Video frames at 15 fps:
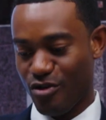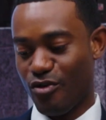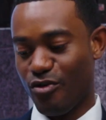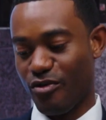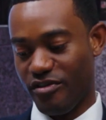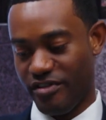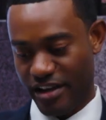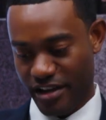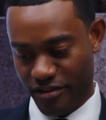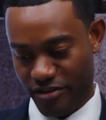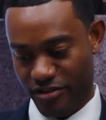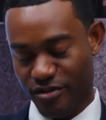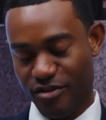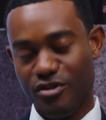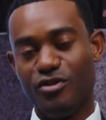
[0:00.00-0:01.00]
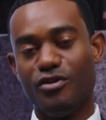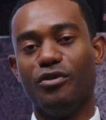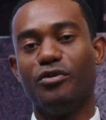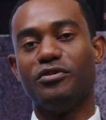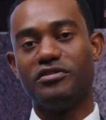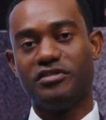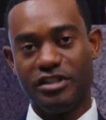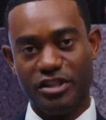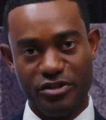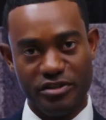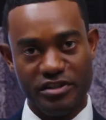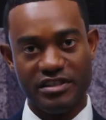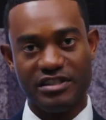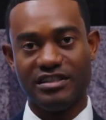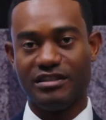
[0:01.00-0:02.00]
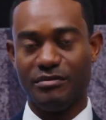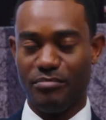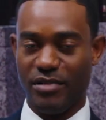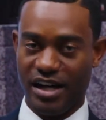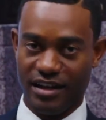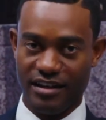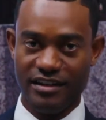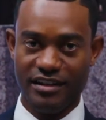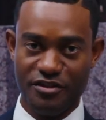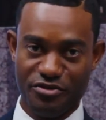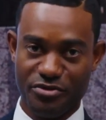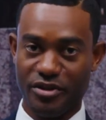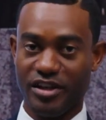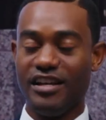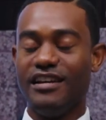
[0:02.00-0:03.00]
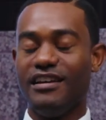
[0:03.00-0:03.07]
or death or serious bodily injury.